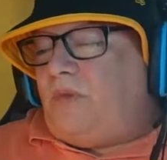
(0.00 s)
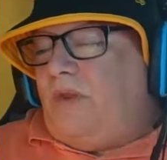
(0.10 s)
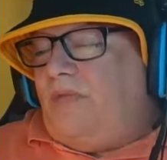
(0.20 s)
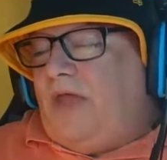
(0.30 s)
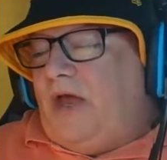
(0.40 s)

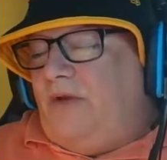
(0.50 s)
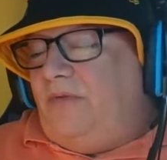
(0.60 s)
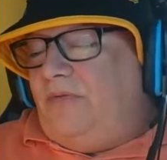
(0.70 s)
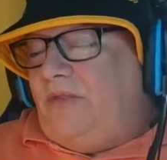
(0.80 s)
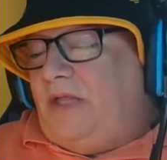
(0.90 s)

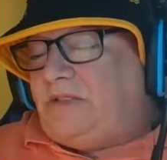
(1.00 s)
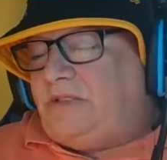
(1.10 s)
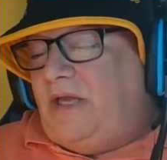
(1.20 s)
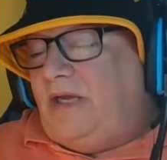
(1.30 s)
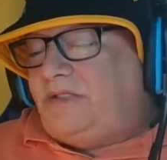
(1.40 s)
that's
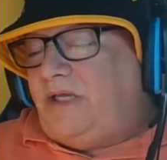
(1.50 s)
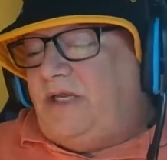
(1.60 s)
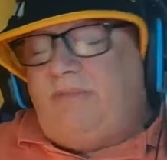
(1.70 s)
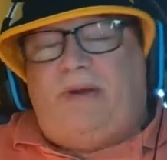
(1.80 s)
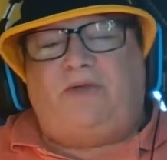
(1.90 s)
nice that
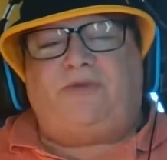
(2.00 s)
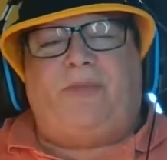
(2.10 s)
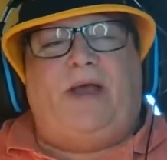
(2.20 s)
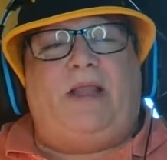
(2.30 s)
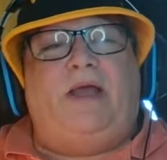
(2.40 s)
he bounced
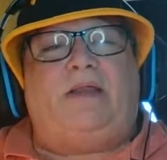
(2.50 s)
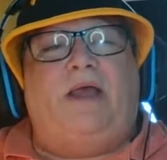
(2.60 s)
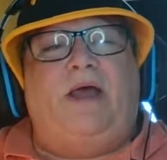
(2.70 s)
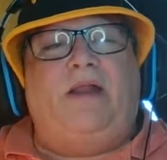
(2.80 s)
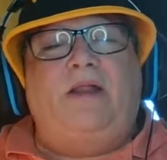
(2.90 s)
back like
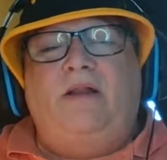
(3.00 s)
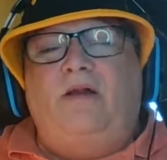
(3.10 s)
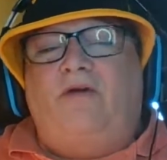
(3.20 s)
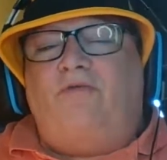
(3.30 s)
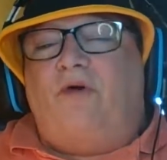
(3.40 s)
that
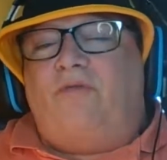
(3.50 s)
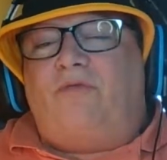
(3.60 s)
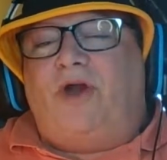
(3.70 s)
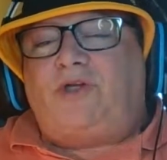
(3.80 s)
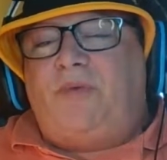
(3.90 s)
for a
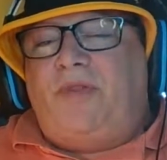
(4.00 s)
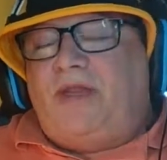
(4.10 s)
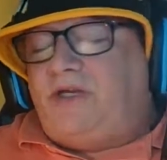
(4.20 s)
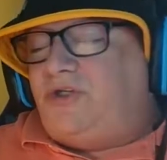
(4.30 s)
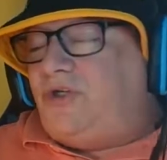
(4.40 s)
freshman. That
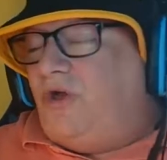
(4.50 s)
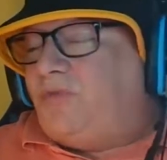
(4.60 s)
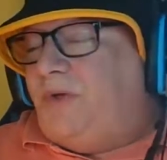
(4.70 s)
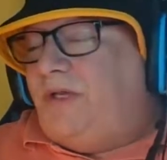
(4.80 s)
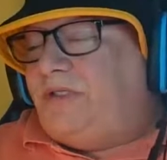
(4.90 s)
just shows
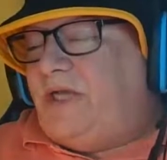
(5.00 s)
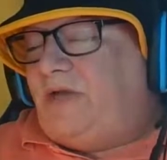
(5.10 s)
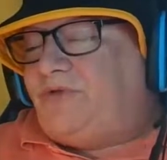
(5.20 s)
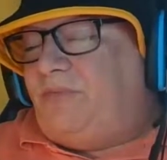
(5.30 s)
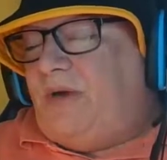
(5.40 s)
me he's got
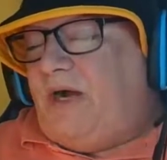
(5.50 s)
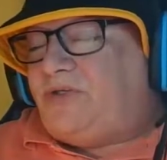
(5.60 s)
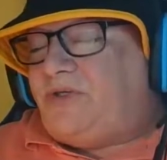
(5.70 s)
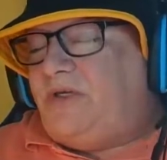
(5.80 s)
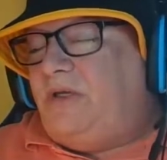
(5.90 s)
some
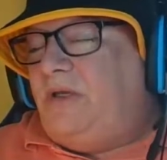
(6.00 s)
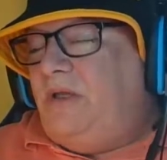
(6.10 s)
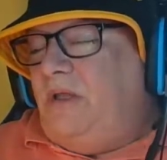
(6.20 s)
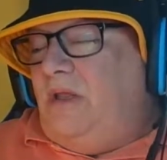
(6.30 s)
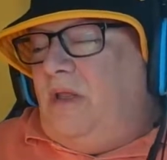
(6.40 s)
moxie.
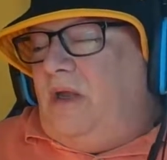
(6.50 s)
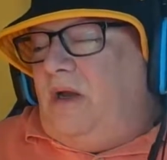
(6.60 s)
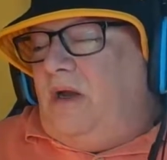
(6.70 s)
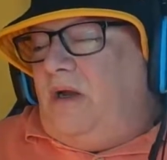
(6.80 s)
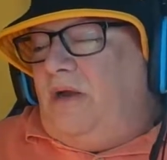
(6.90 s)

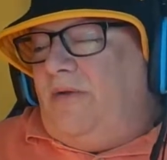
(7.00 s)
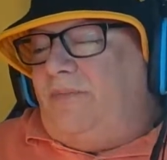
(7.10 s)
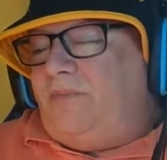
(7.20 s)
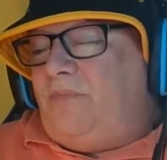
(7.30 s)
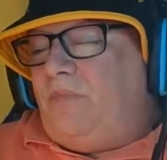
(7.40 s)
Um,
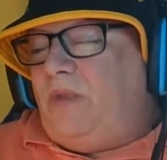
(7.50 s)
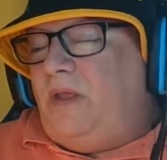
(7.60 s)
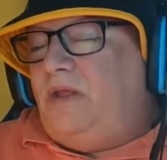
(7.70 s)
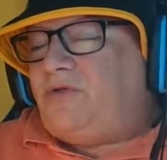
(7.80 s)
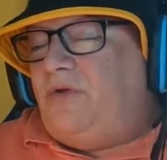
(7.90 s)

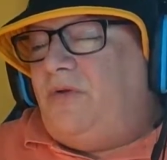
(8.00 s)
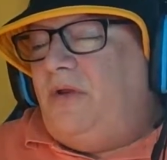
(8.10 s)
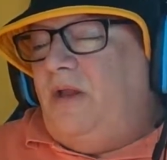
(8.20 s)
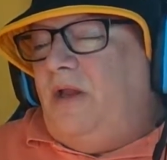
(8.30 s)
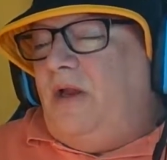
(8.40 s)
and so
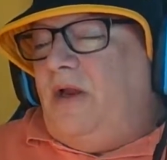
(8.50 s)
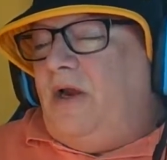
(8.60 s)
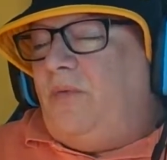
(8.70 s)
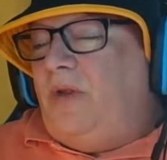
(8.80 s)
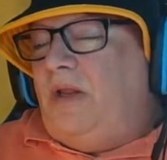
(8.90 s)

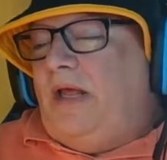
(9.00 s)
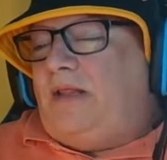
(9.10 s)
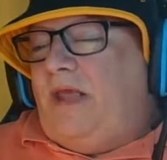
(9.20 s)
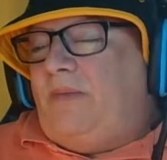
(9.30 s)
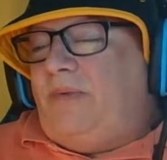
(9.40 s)
I really like
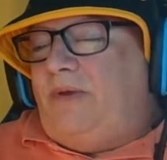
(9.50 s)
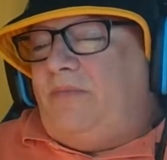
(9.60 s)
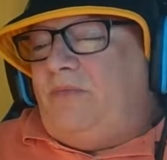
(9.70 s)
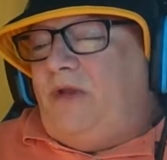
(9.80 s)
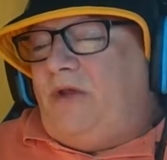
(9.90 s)
that. But
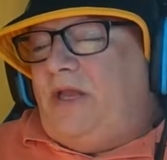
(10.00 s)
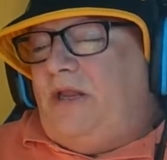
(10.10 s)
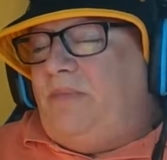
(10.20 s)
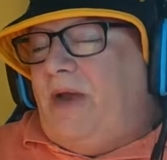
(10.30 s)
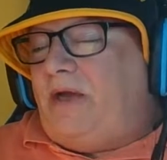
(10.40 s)

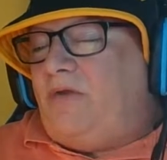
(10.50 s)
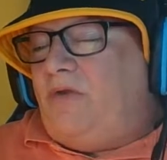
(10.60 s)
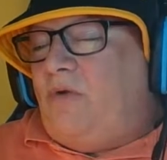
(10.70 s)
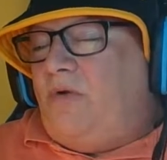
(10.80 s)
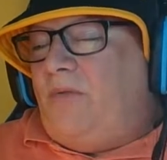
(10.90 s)
getting back to the
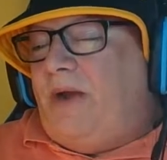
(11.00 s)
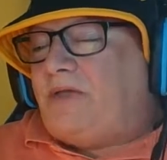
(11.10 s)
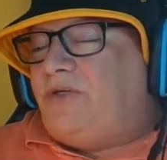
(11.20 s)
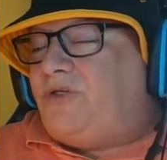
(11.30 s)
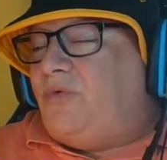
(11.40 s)
quarterback
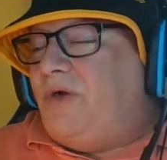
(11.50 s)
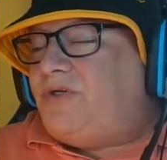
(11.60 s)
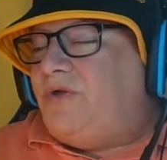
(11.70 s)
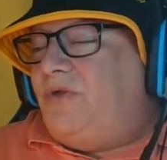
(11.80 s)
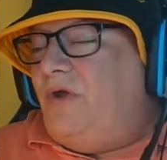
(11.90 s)

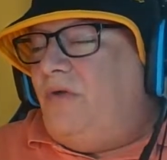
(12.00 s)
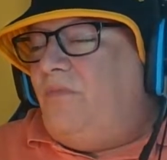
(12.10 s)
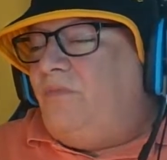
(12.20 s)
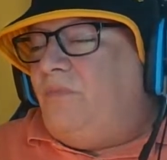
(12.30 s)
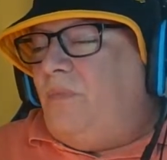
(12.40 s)
situation, though,
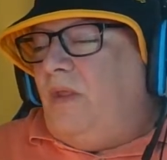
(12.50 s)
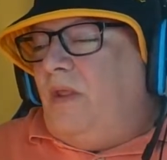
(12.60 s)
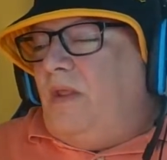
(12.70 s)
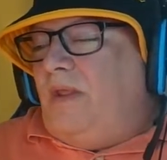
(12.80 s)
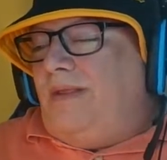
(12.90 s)

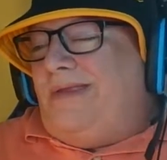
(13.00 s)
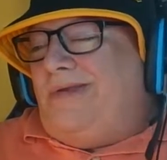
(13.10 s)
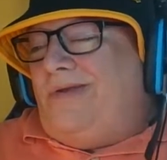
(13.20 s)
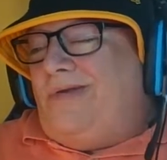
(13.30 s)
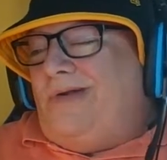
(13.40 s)
you know,